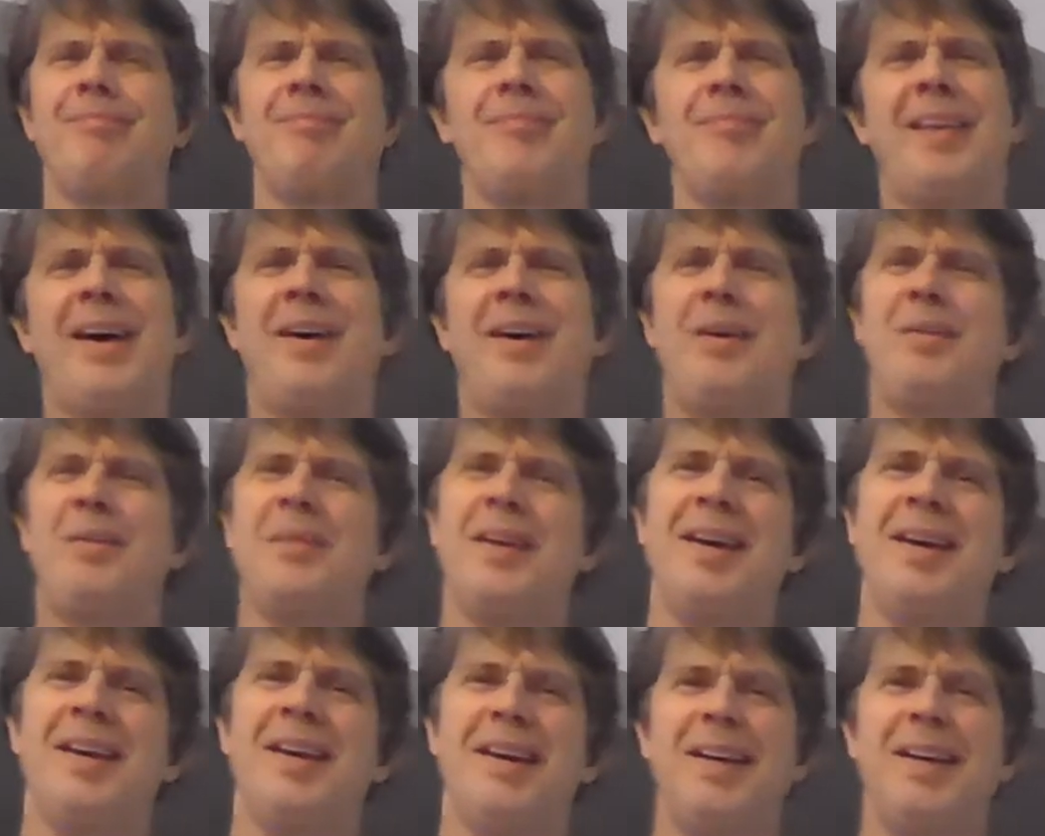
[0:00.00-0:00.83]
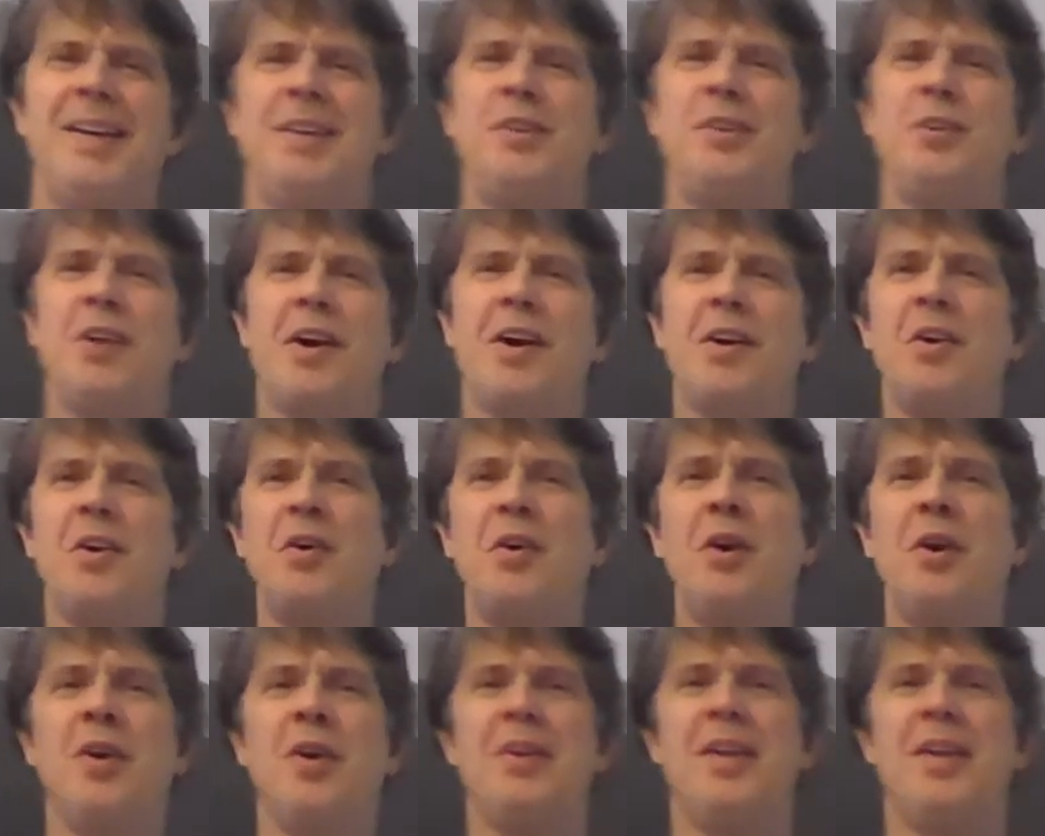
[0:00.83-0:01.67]
Now, you're not going to
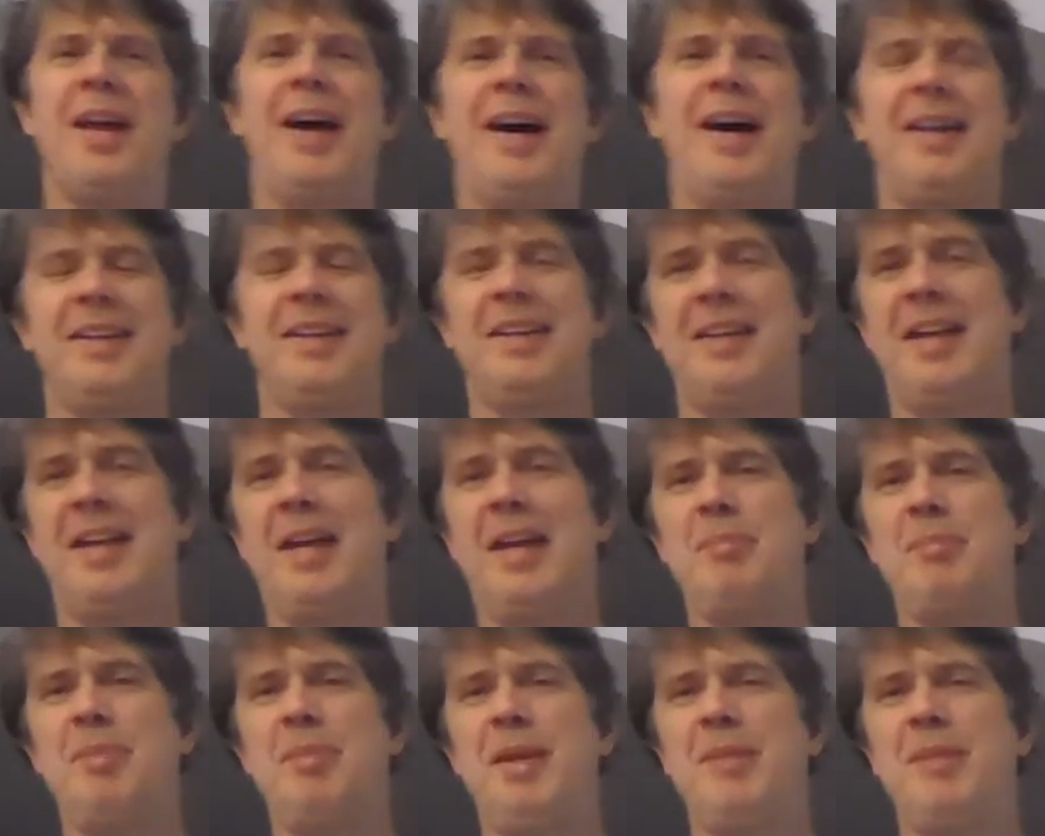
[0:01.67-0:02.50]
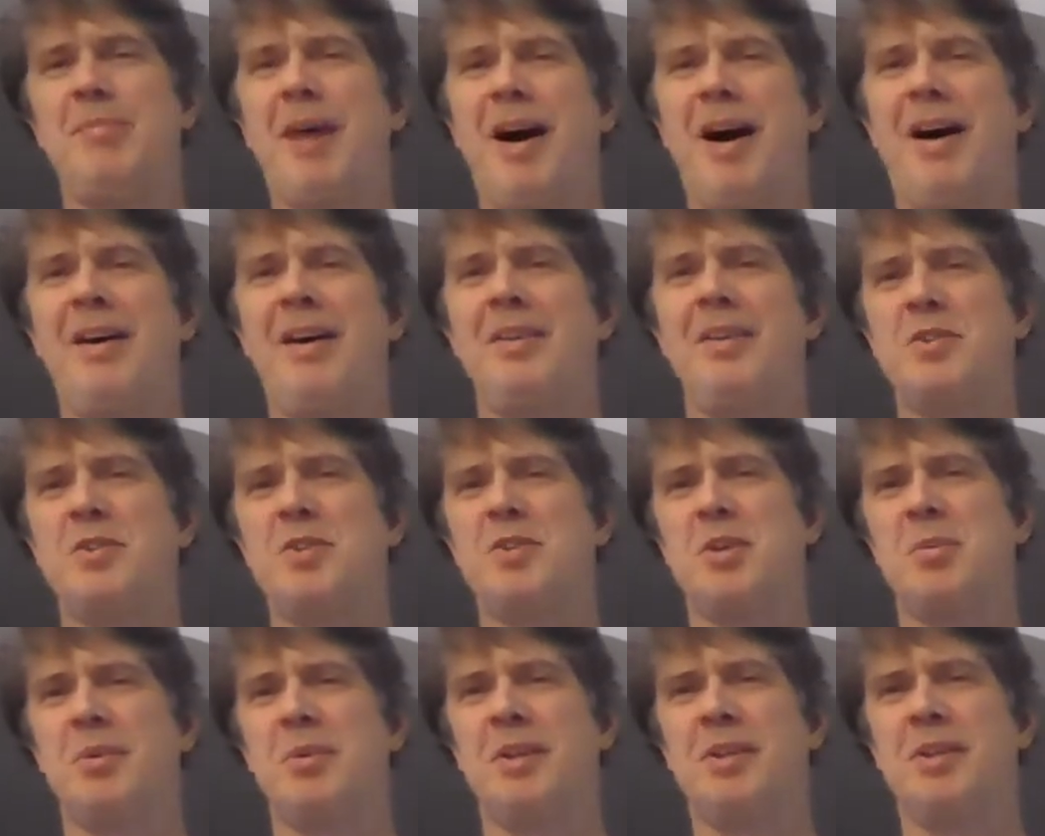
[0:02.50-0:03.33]
learn that in AP
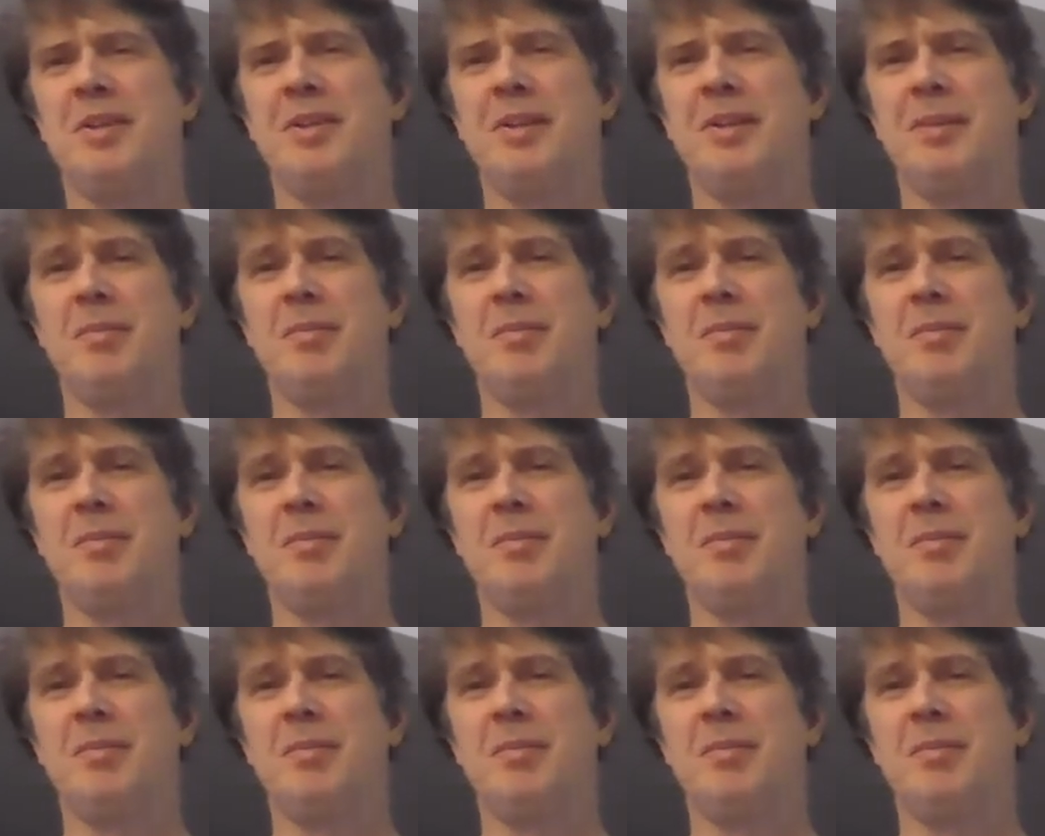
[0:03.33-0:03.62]
biology, really.